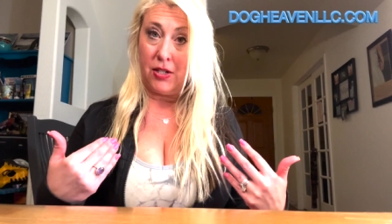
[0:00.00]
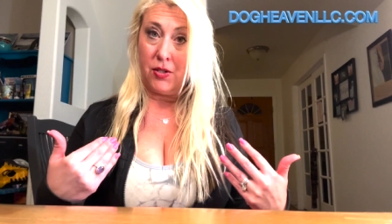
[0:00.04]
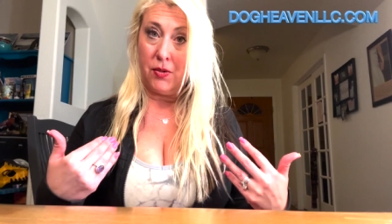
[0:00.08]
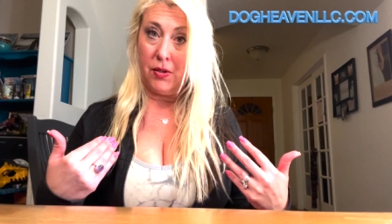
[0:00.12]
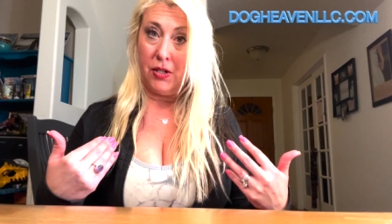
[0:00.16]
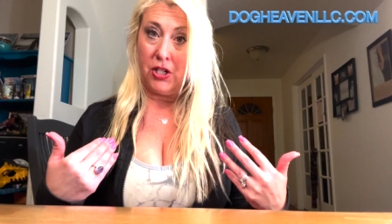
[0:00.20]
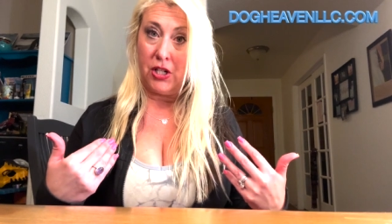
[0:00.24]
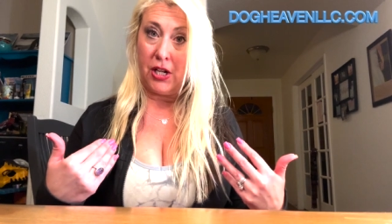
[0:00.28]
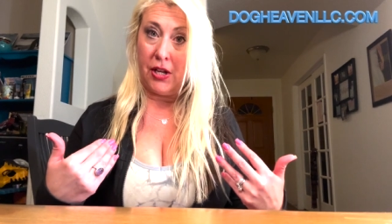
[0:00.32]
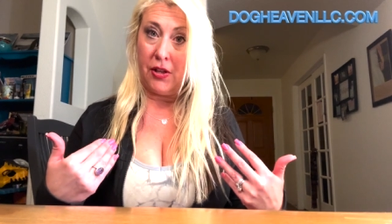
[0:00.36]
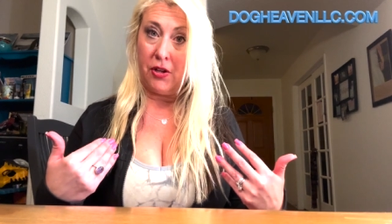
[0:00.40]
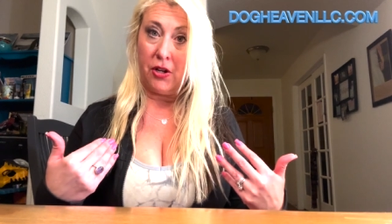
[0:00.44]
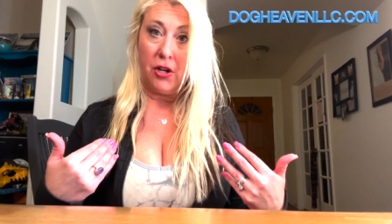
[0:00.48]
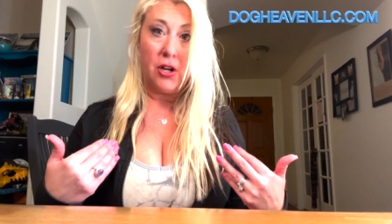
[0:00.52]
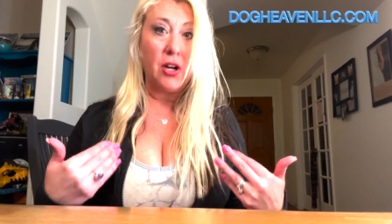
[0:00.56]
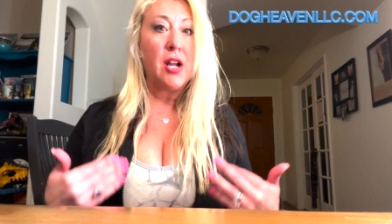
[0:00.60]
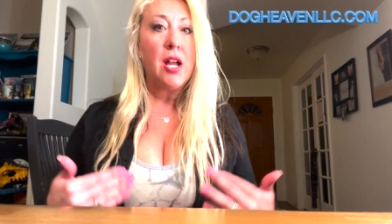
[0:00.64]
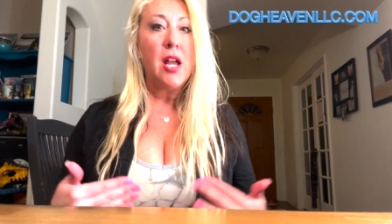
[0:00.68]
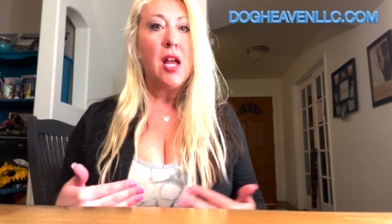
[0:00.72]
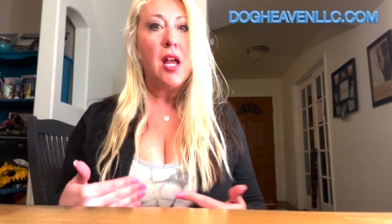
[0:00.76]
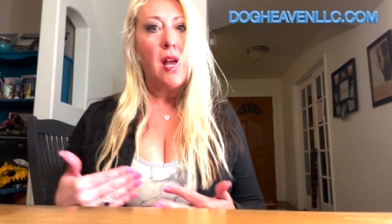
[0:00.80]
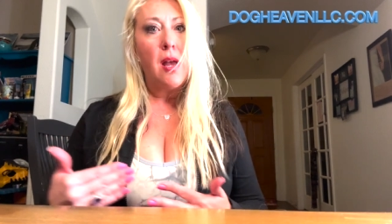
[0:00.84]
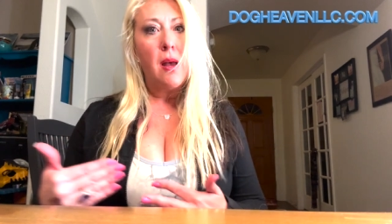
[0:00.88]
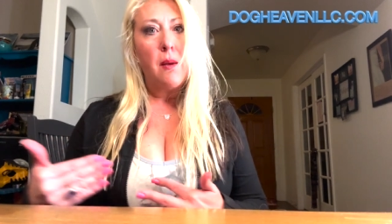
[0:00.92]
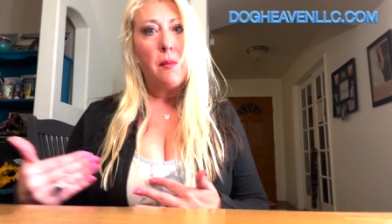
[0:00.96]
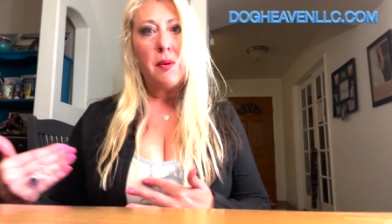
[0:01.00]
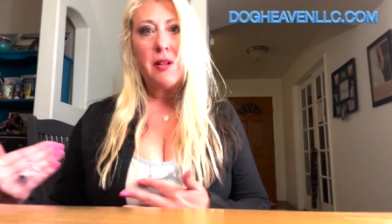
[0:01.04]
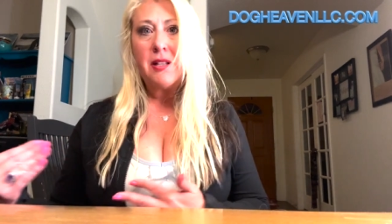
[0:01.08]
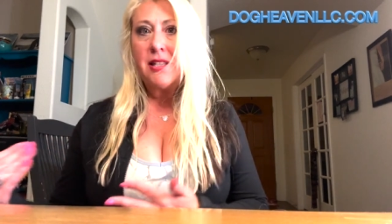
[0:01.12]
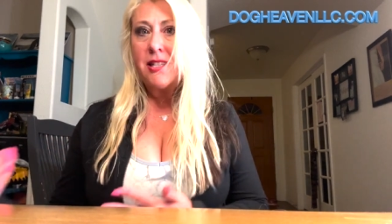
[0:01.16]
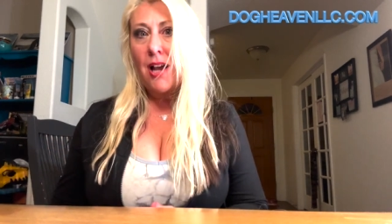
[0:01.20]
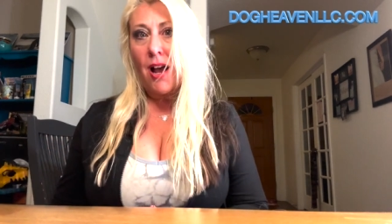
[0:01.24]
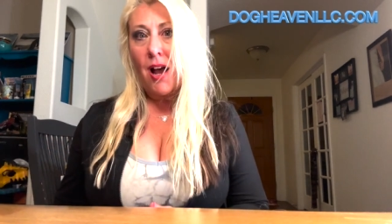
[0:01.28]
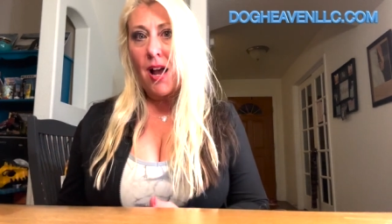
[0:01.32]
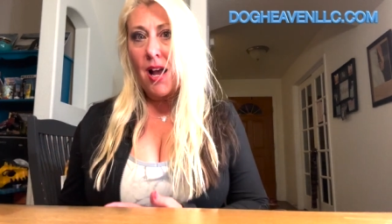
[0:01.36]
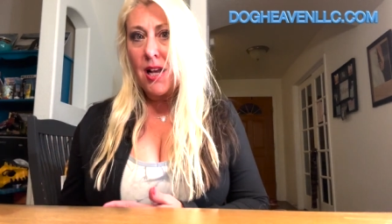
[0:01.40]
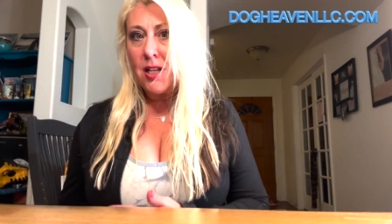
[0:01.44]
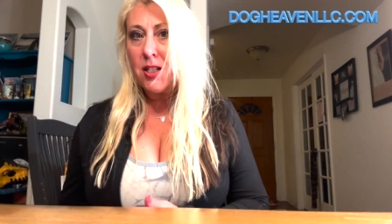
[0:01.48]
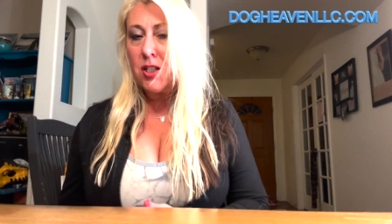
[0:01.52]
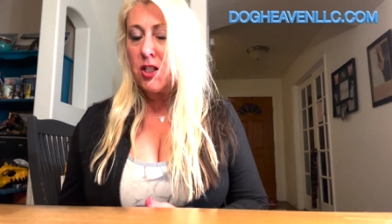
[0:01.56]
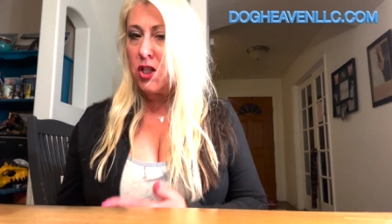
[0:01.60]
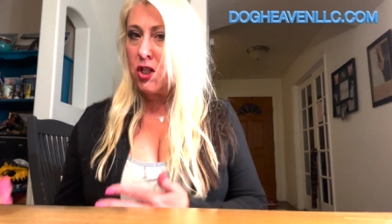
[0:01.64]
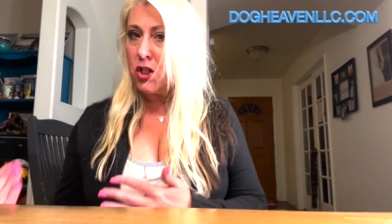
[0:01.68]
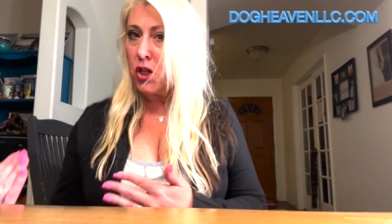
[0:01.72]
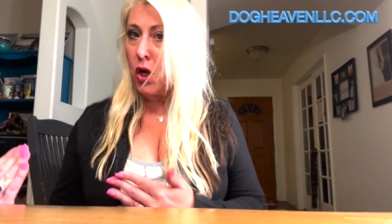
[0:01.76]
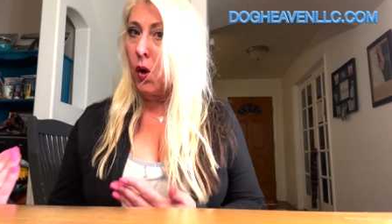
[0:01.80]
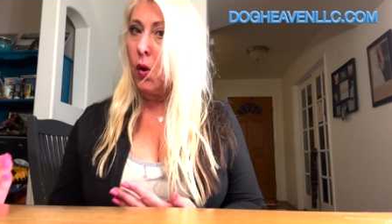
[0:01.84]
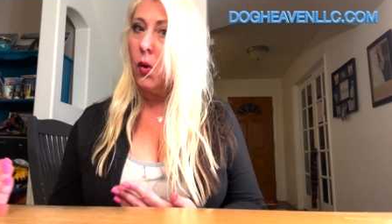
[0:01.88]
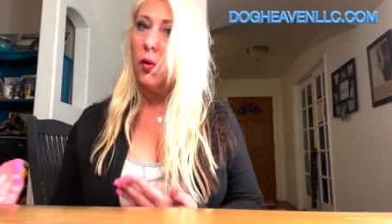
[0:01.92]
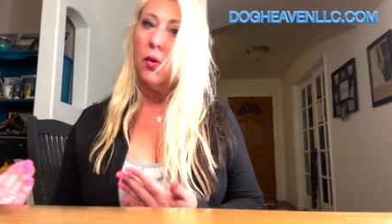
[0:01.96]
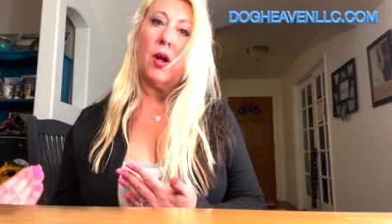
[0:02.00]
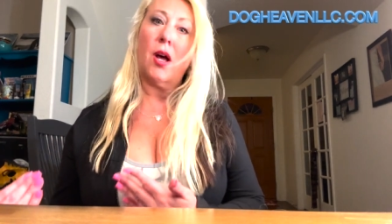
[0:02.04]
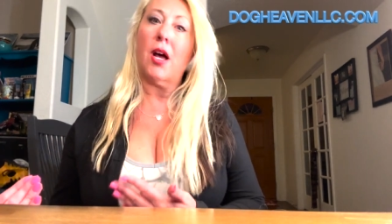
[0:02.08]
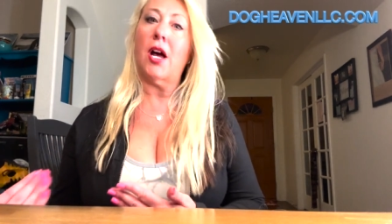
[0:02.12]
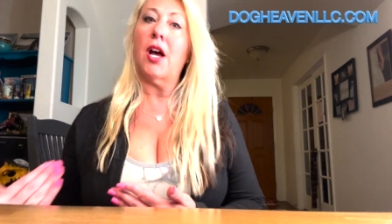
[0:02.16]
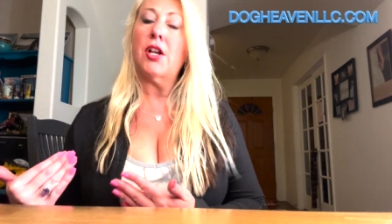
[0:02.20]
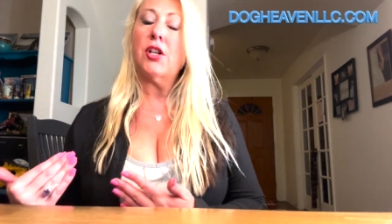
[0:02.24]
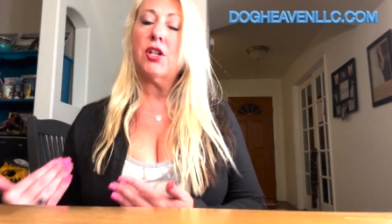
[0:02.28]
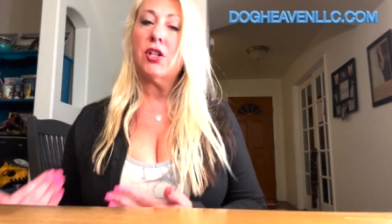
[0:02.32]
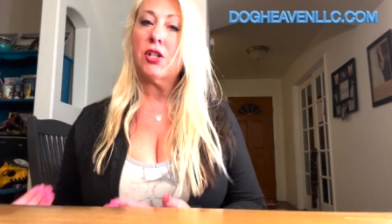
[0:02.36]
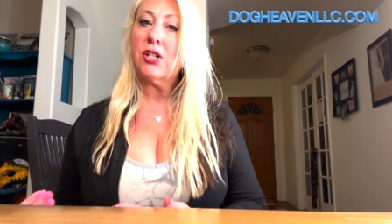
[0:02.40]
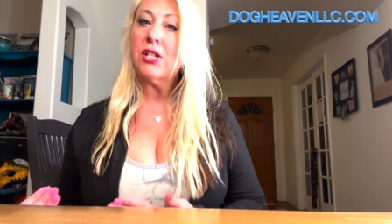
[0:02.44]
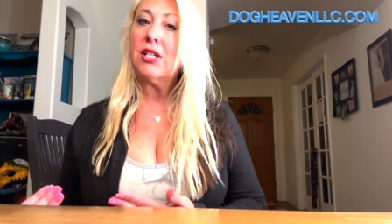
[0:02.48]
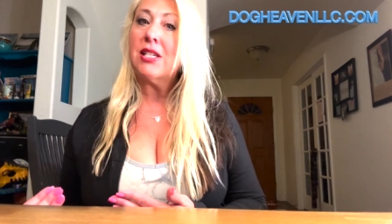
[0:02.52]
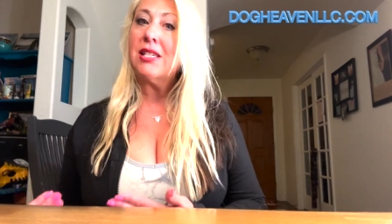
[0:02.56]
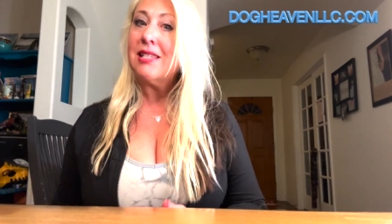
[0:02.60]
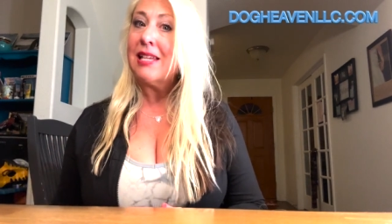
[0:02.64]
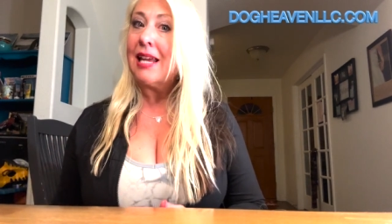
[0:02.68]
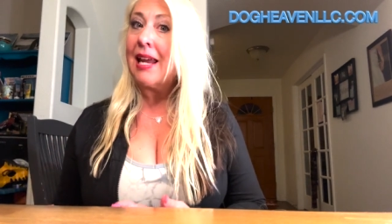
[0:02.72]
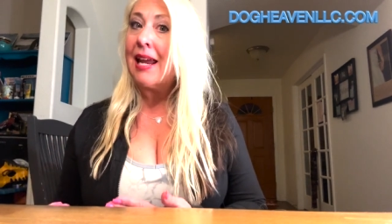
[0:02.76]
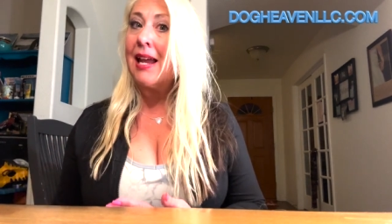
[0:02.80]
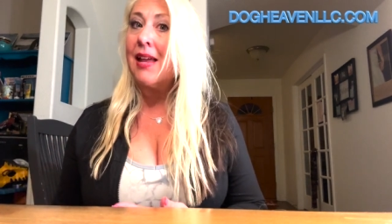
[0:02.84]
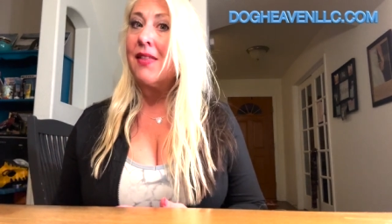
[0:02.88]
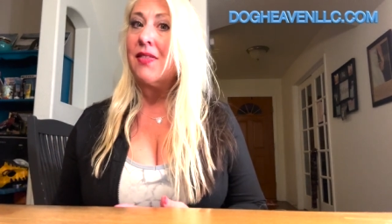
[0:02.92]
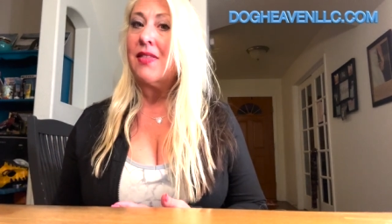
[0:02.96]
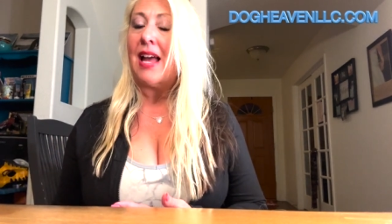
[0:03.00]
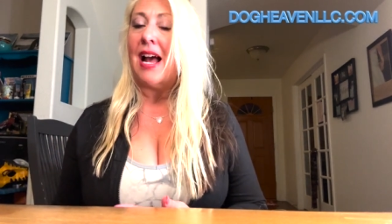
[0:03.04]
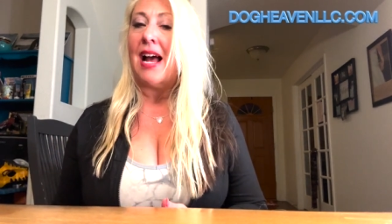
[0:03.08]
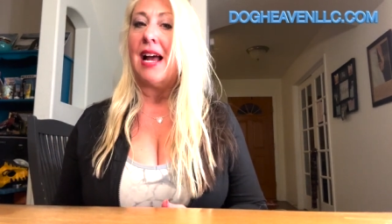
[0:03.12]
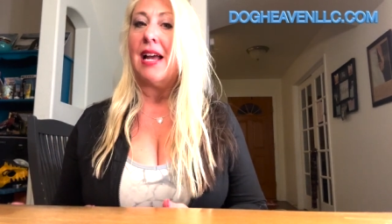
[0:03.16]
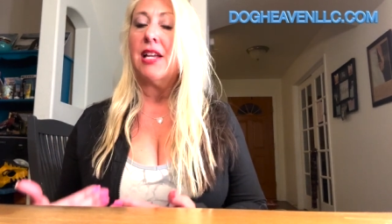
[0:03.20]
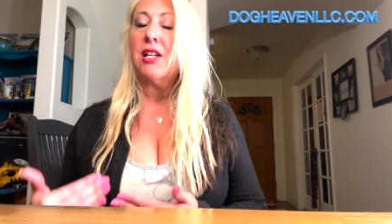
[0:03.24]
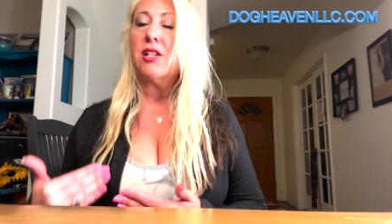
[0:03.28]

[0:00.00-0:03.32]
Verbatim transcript: to each other. But dogs don't understand that.